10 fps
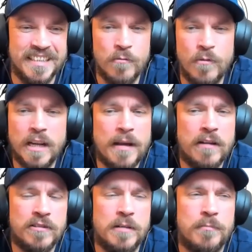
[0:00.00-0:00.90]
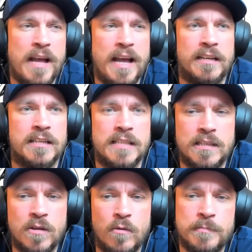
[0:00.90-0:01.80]
What about Japan? Because that's
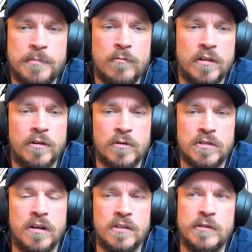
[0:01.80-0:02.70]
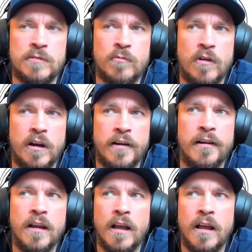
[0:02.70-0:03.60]
always been one of those countries where
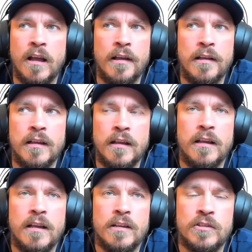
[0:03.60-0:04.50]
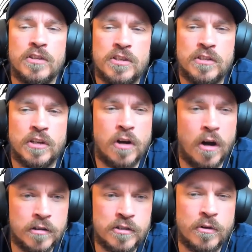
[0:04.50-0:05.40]
just the
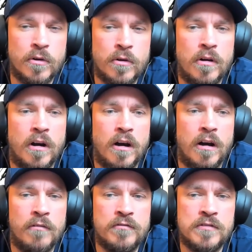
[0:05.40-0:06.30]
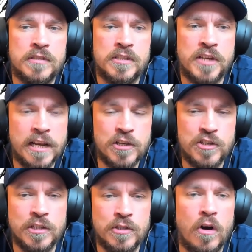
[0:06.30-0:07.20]
culture of changing
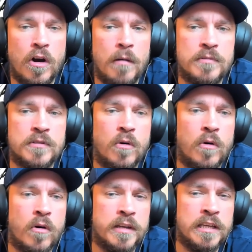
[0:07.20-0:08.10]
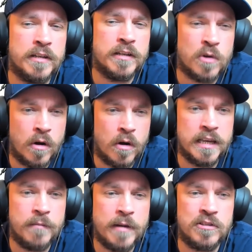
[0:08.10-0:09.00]
jobs or even talking
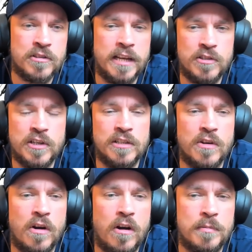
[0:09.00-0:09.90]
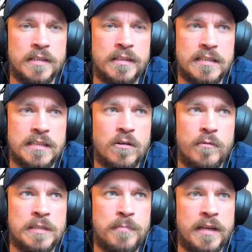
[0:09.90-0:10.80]
about changing jobs and that's
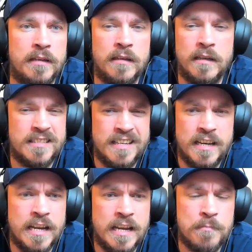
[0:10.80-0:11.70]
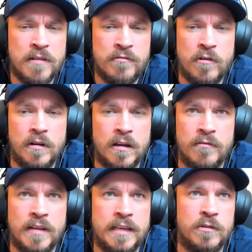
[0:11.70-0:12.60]
always been it's an enigma for a lot of
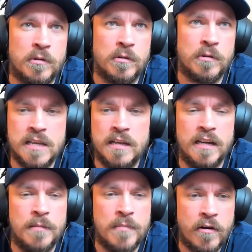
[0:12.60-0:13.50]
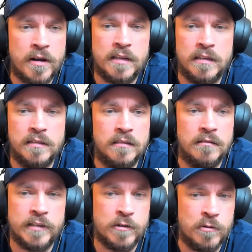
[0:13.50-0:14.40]
like european and american
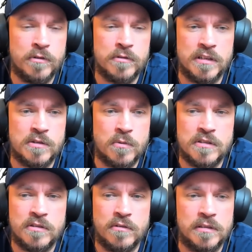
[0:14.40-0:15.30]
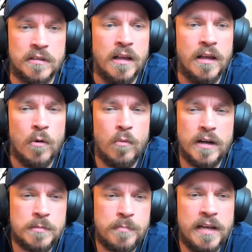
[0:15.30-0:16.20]
recruiters and sourcers
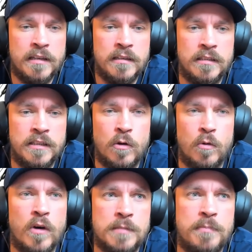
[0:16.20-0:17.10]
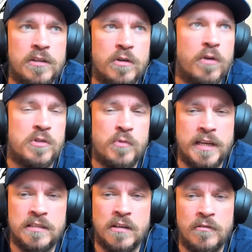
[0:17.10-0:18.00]
what's been you know what's been your
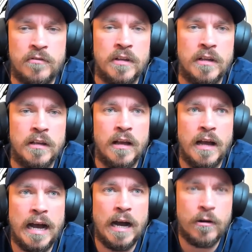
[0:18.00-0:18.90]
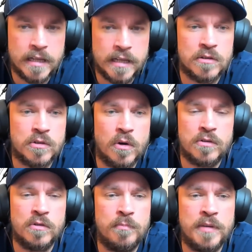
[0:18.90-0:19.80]
tricks of how to get to talk
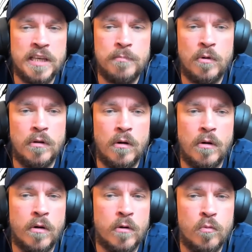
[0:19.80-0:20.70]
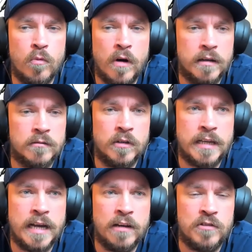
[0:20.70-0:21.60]
to people or what what
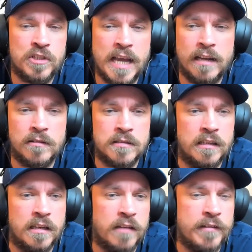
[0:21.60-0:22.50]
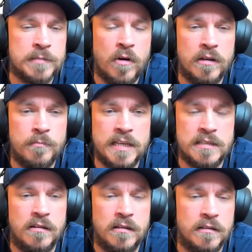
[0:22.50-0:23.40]
kind of channels they, they respond best
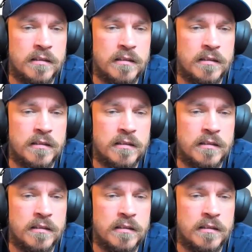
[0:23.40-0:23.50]
on